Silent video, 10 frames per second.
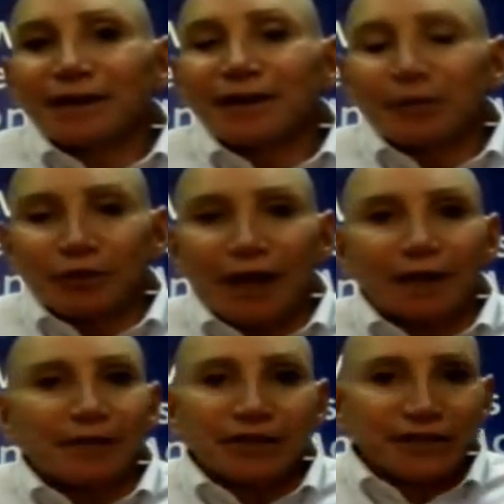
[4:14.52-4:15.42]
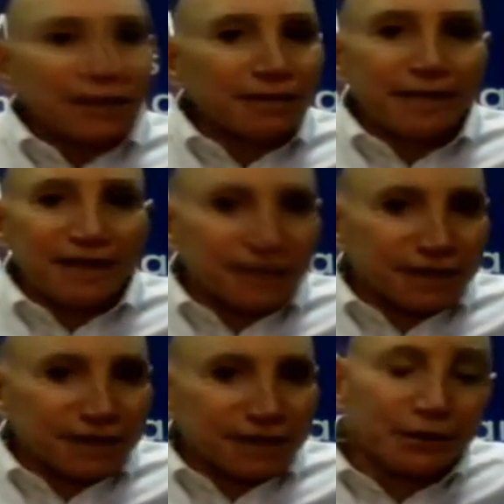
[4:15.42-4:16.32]
the product because the interface is
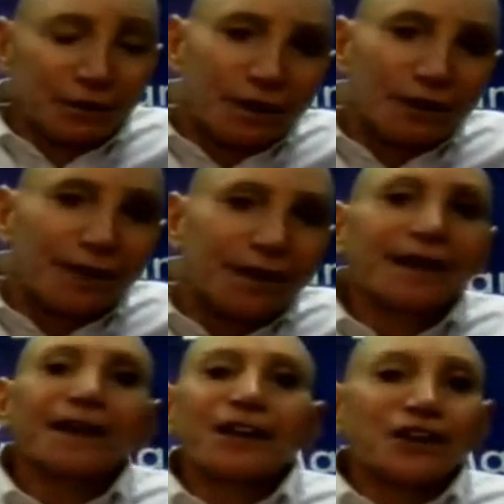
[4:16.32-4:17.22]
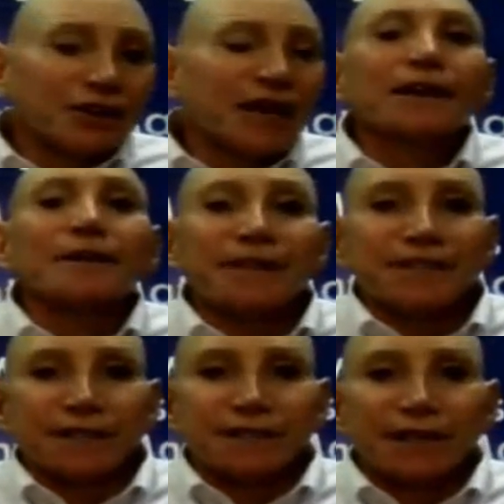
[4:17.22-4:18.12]
difficult to work with, you're not going to be
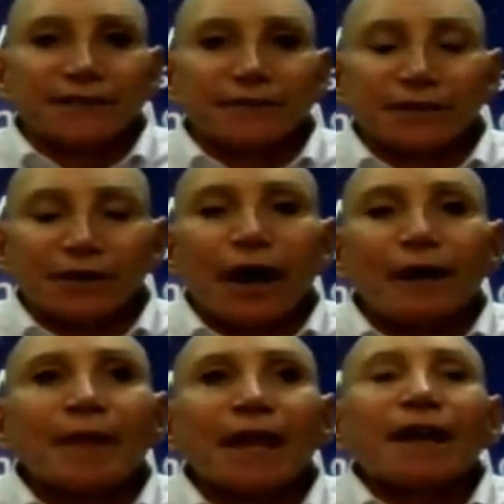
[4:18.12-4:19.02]
successful at all.